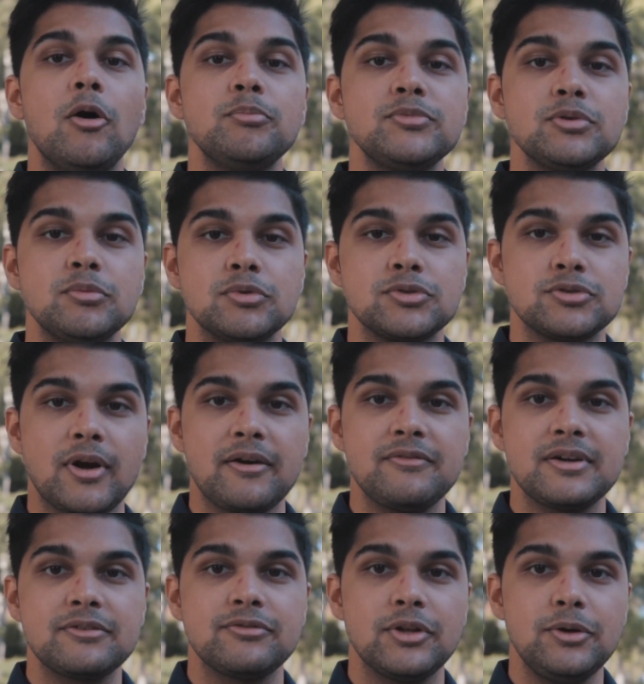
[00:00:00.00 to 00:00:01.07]
optimal
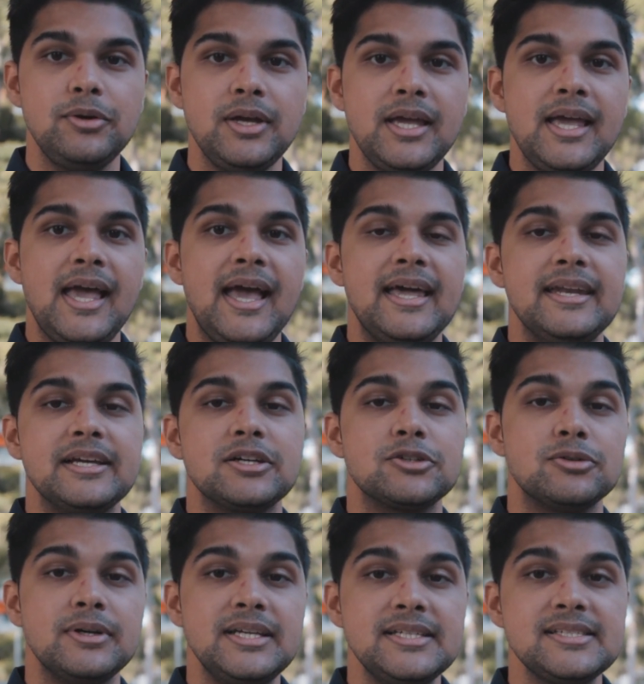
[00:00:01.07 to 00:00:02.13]
traffic flow and
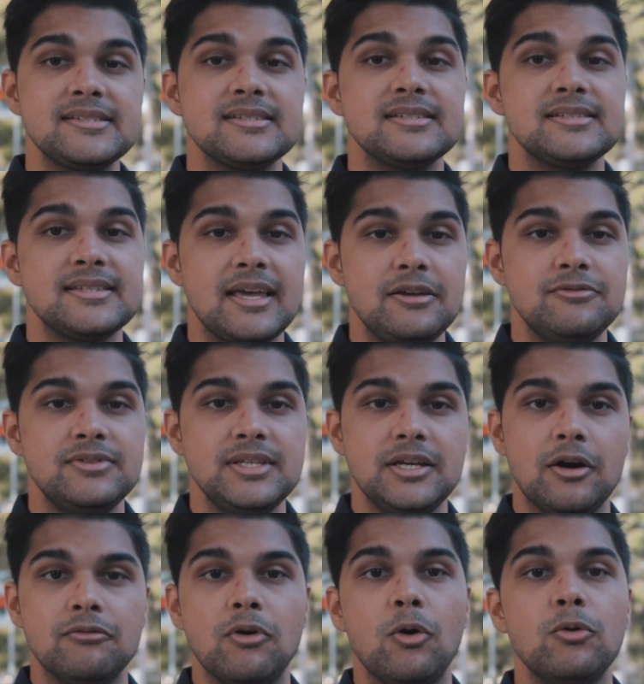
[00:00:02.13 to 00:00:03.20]
increased safety
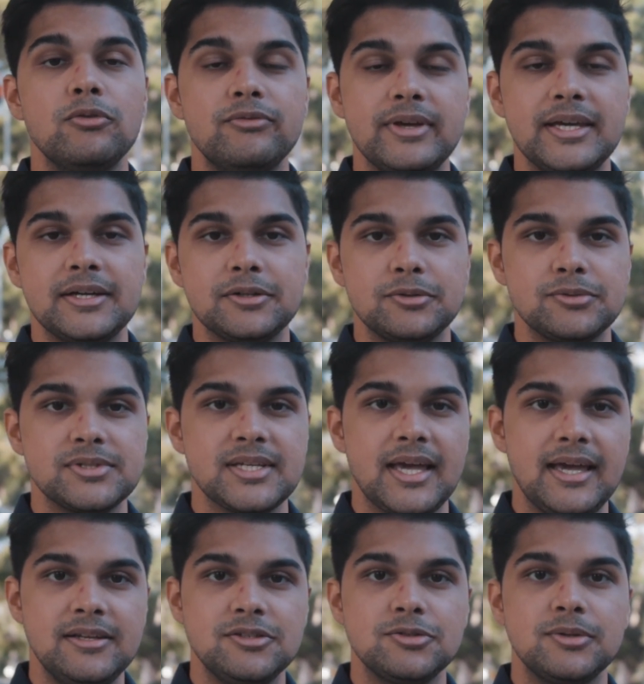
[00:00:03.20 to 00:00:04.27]
of all vehicles
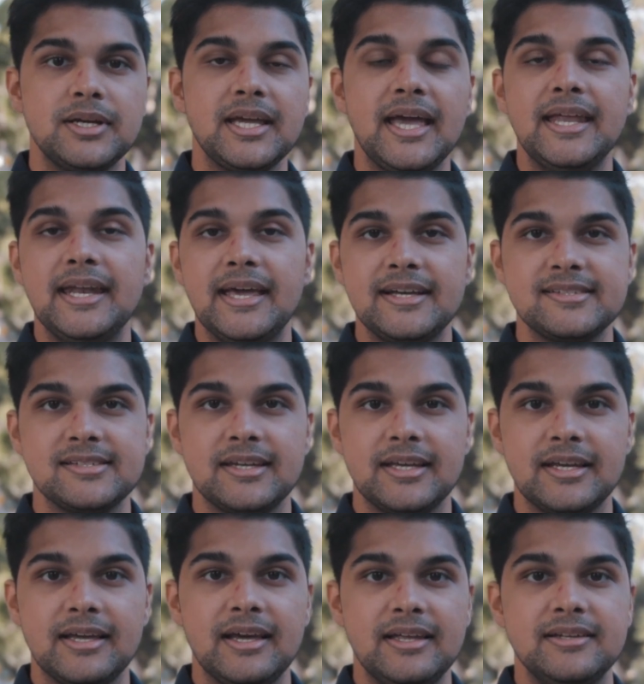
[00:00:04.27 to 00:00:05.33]
entering and
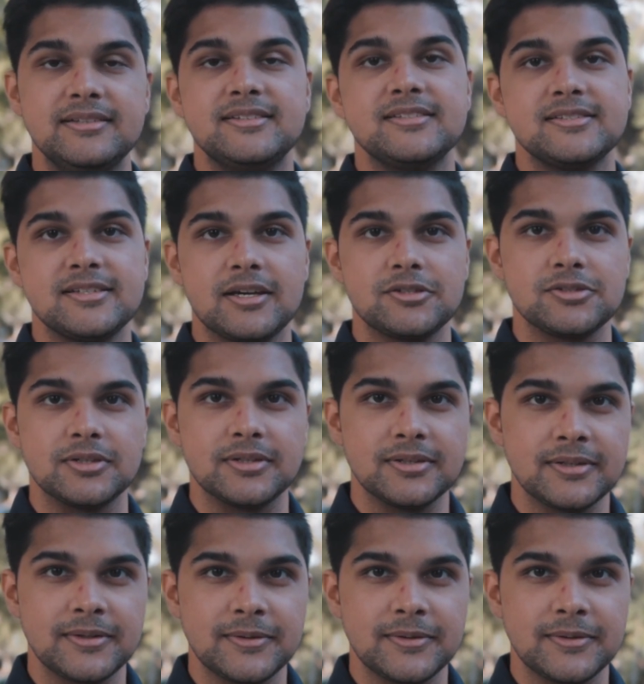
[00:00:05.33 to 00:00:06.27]
exiting an intersection.